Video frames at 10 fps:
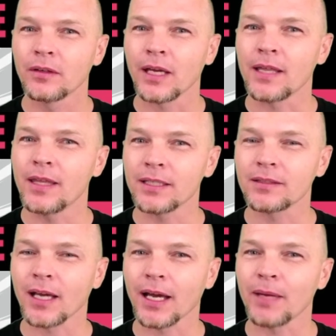and this
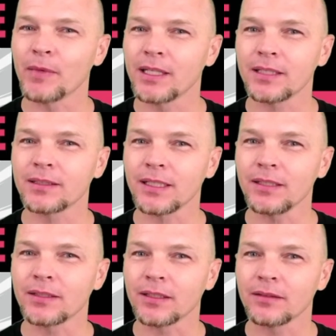time and this
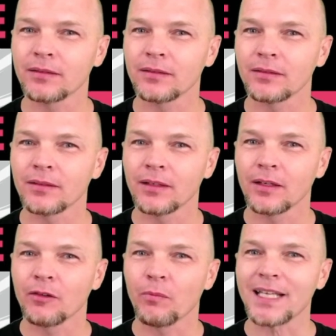season
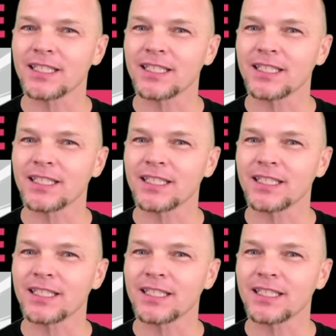might